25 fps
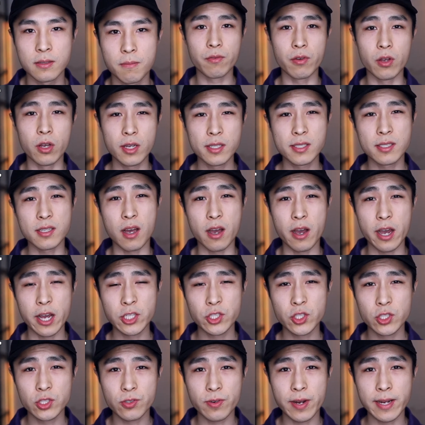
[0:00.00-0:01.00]
First, a high
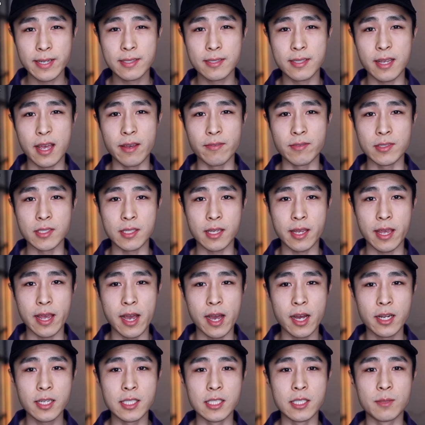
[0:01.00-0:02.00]
interest rate savings
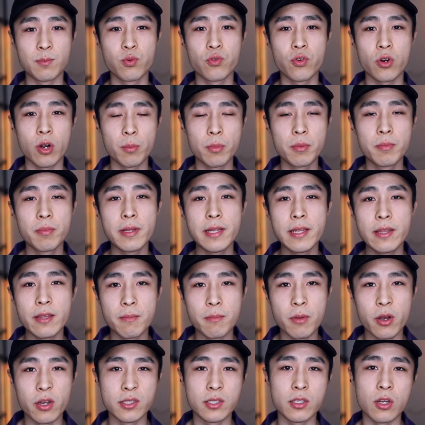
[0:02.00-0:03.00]
account is probably the
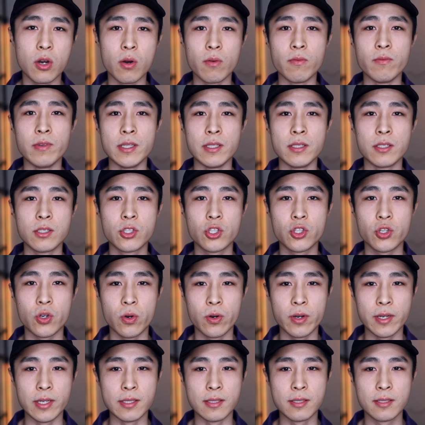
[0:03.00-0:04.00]
most obvious
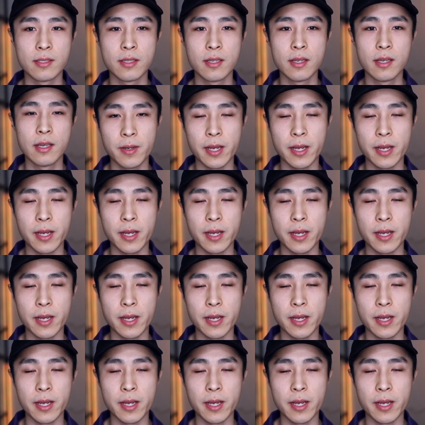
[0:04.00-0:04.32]
choice,